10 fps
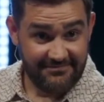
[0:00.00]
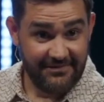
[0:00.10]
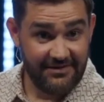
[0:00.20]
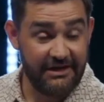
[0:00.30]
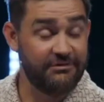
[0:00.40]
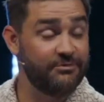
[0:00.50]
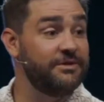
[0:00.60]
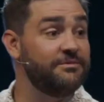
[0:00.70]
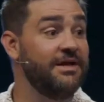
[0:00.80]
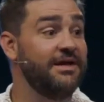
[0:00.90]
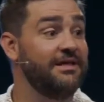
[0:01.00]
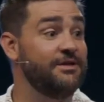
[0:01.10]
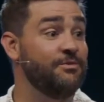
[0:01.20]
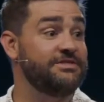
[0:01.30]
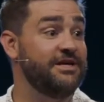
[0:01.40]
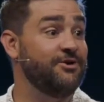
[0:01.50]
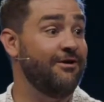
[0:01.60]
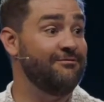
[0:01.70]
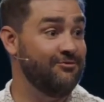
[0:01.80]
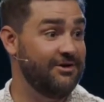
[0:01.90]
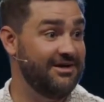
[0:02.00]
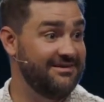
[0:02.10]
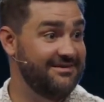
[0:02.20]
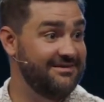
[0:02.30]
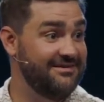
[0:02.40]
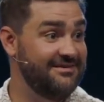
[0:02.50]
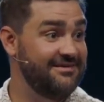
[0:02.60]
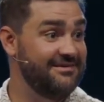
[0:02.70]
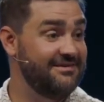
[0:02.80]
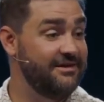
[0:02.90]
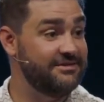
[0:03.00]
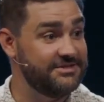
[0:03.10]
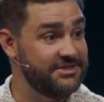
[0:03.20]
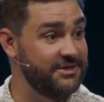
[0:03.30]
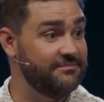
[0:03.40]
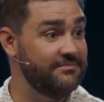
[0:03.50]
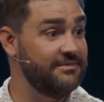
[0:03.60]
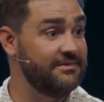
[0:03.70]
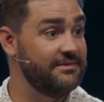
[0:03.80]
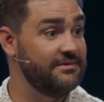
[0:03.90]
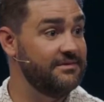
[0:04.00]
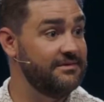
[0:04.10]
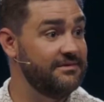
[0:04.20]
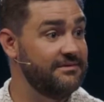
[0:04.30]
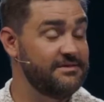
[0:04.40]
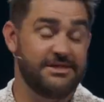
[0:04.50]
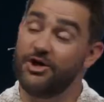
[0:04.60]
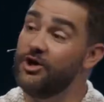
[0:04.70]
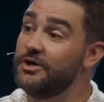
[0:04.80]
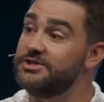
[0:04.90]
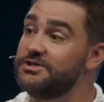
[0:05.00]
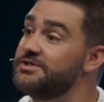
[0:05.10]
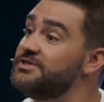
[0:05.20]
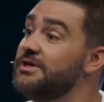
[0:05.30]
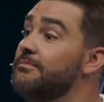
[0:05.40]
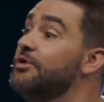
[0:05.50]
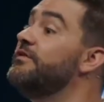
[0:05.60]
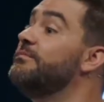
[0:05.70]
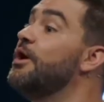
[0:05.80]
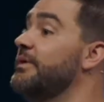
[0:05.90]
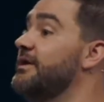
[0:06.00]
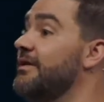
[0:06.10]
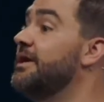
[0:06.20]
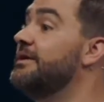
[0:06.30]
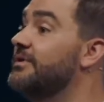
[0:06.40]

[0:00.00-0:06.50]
Even when then you won't take credit for it because it's him. See, courage isn't just some movie moment, right, where